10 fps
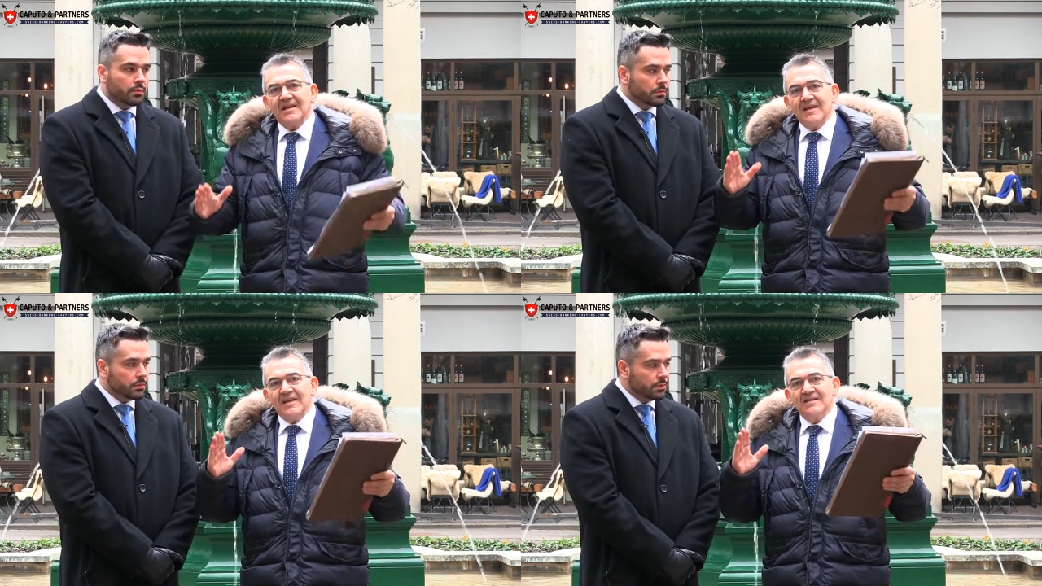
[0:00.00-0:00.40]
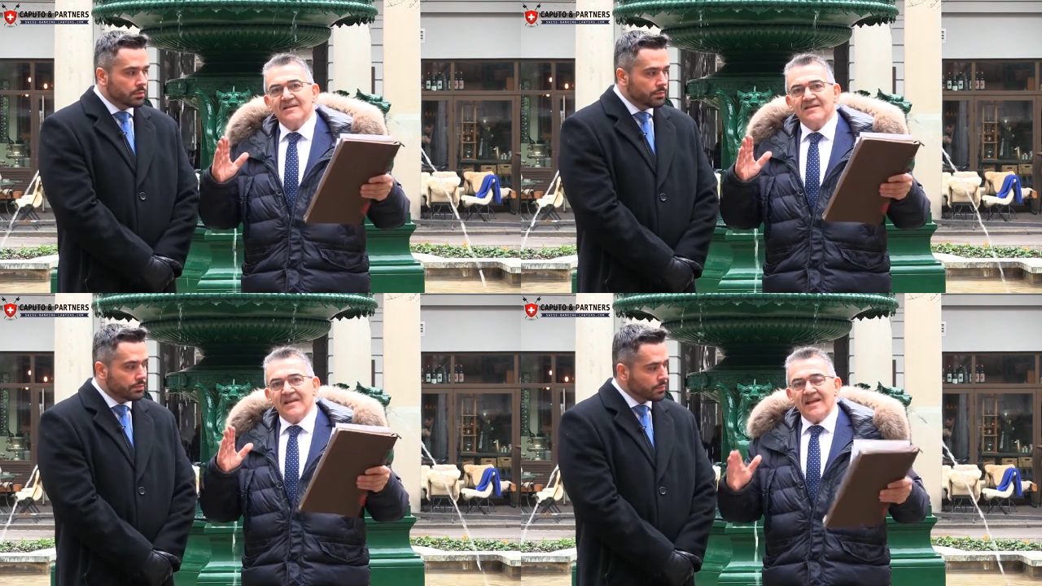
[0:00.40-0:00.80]

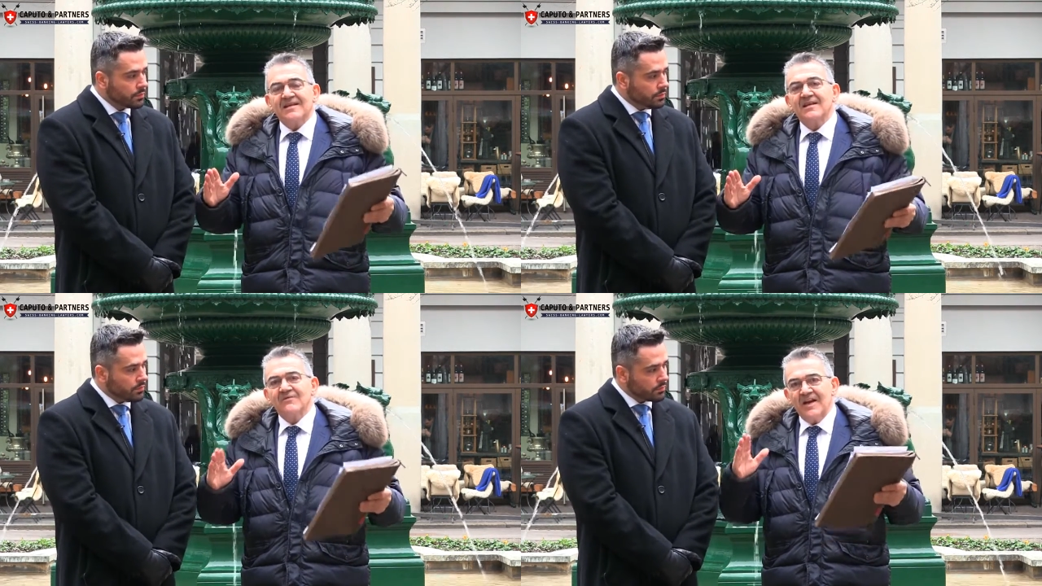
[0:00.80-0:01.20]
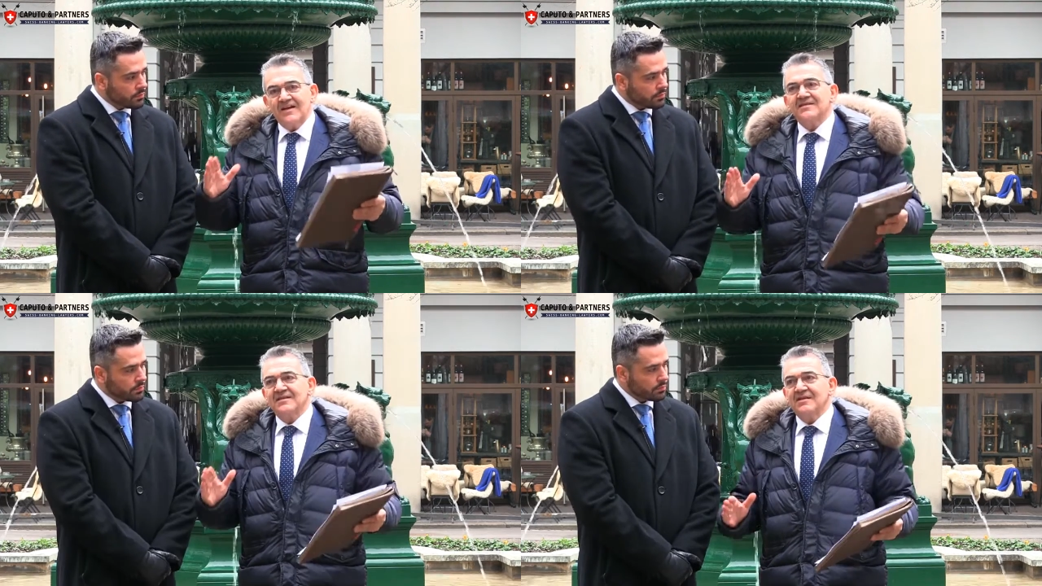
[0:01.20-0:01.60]
Speaker 1: is taking
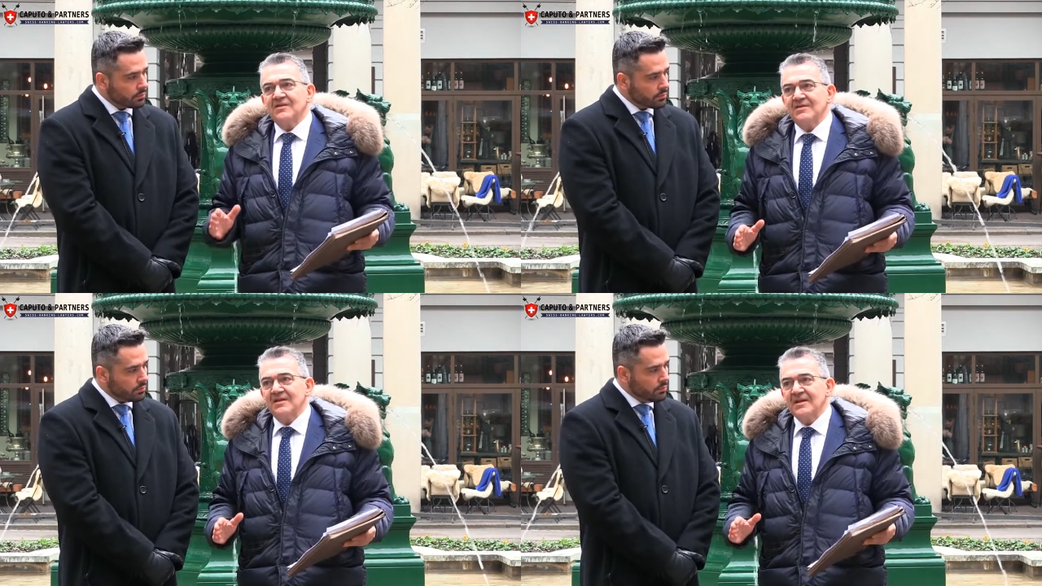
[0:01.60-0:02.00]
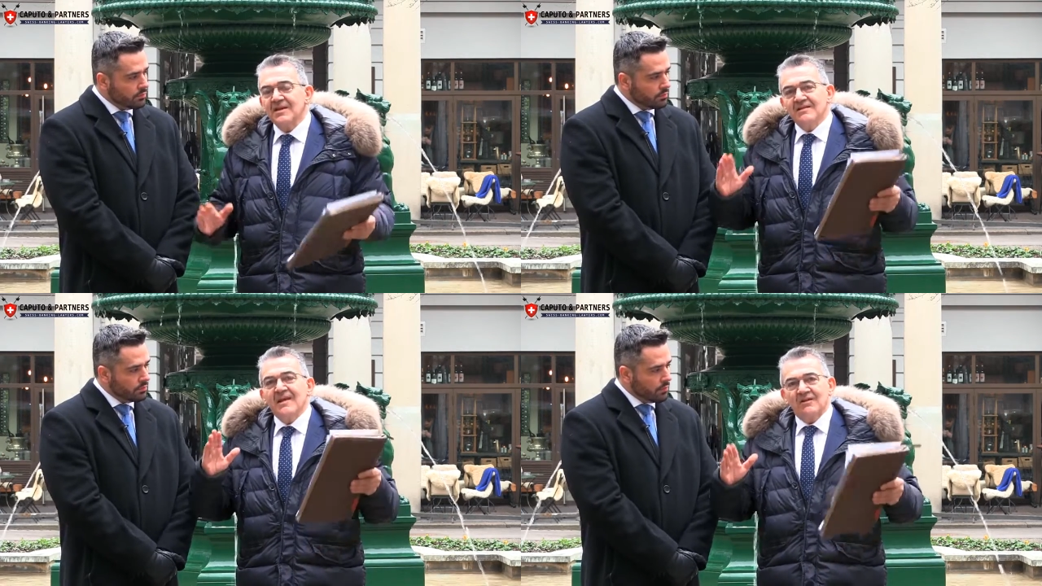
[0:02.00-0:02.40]
very seriously
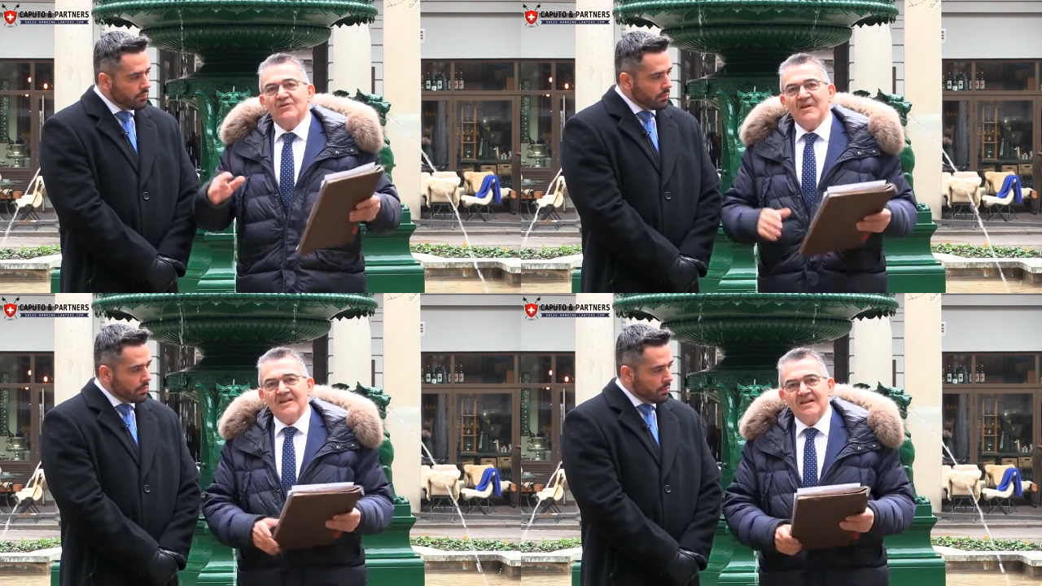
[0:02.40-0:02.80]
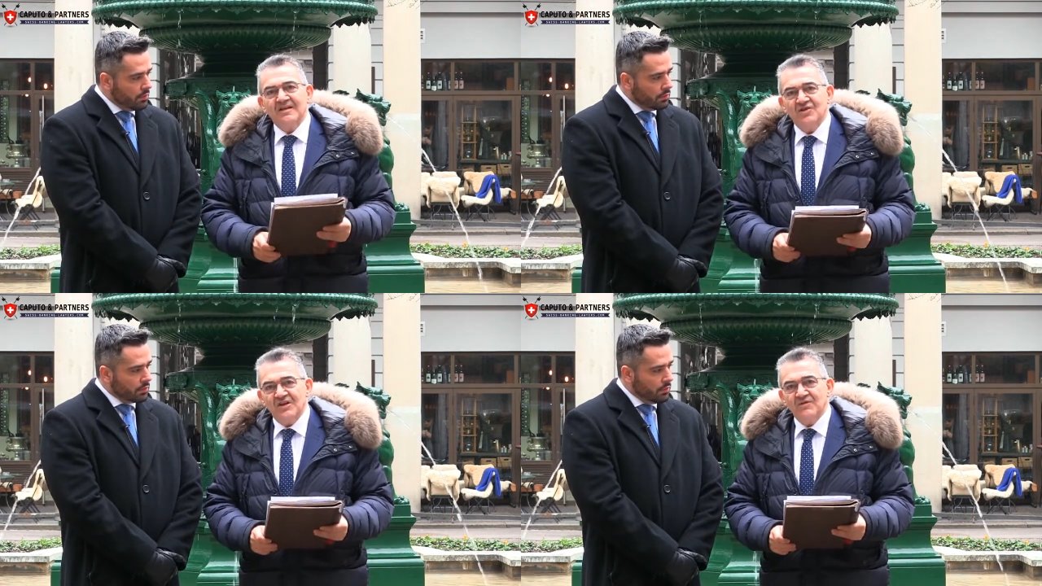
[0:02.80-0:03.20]
the automatic
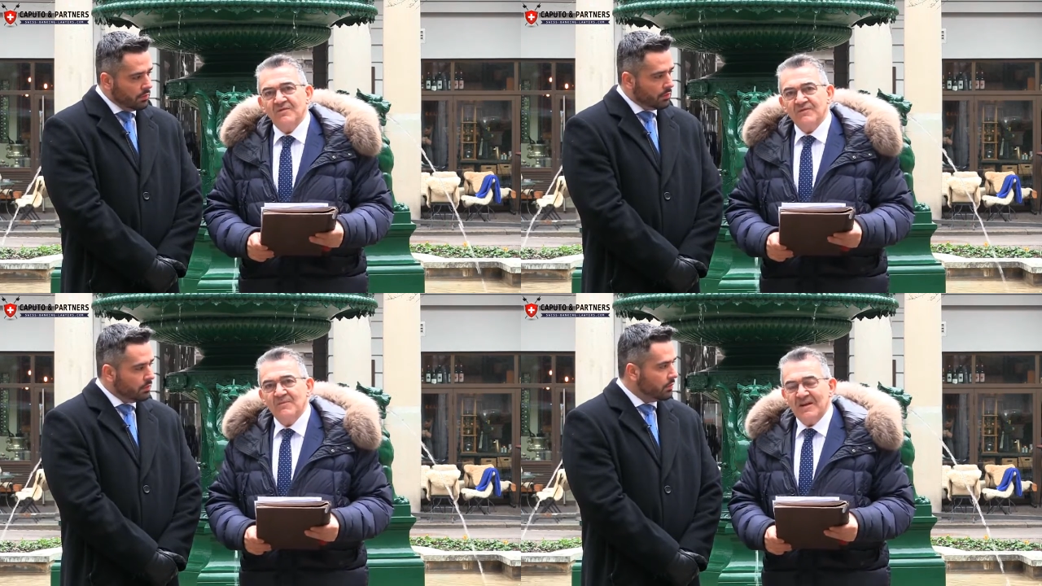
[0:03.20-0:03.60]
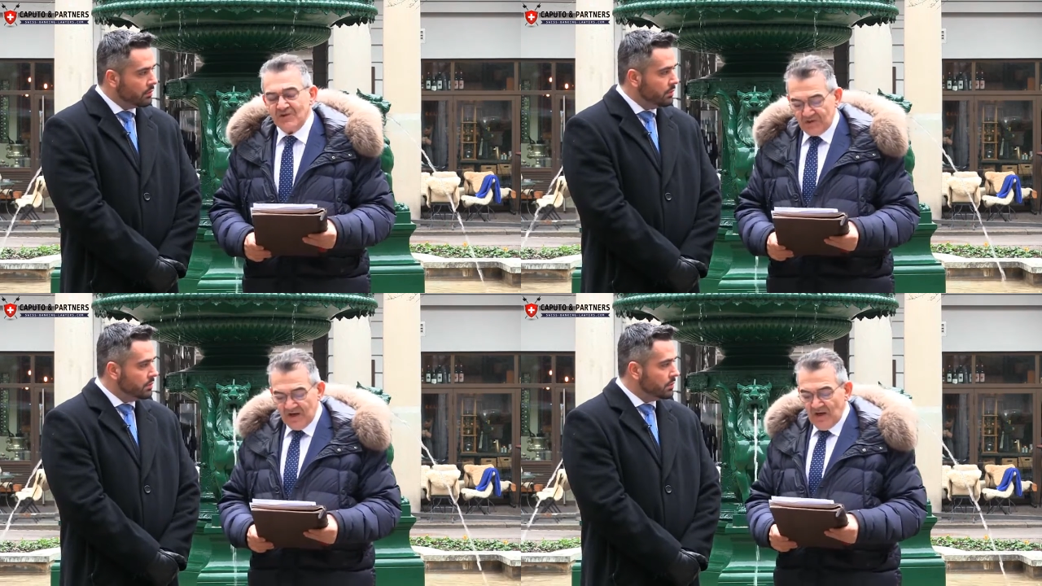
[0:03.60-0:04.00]
exchange of
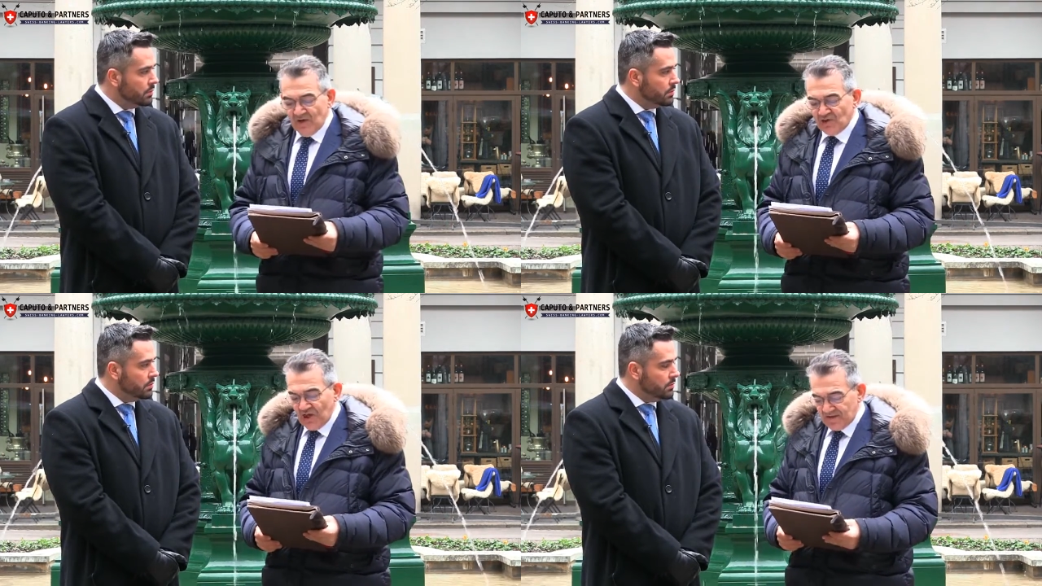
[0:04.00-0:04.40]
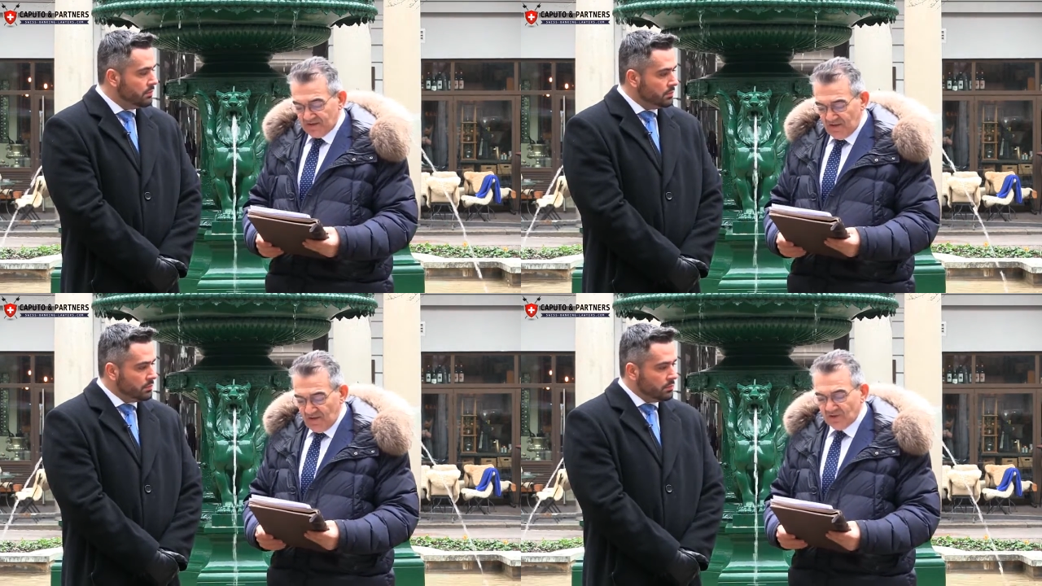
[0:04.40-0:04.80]
information.
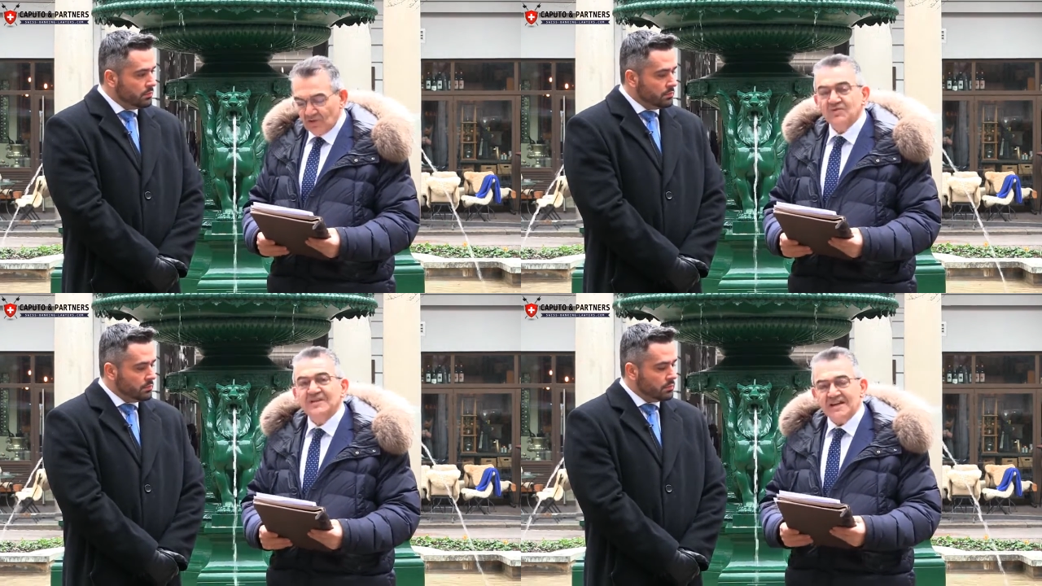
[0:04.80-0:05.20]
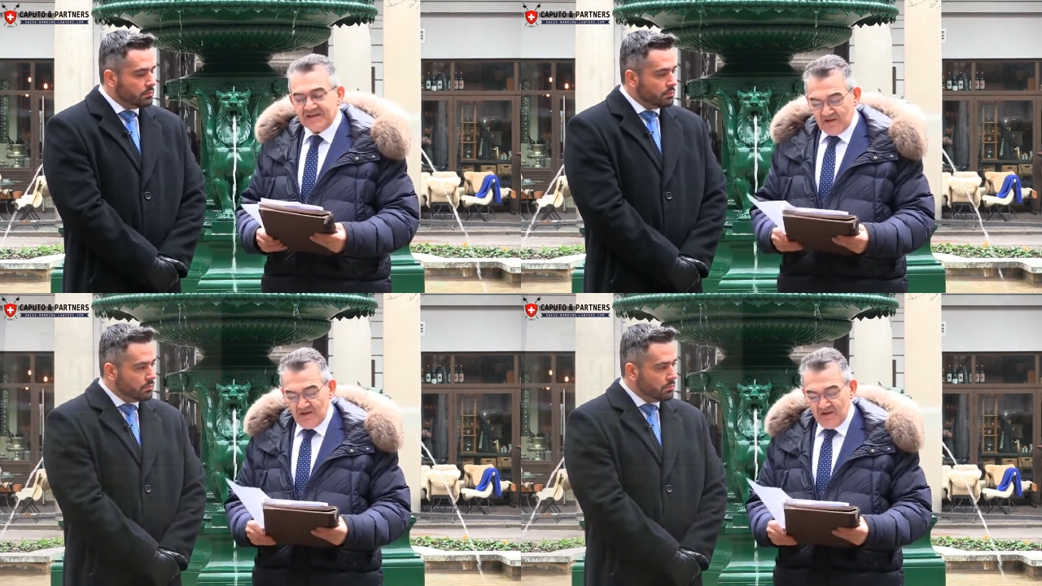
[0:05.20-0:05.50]
Just two days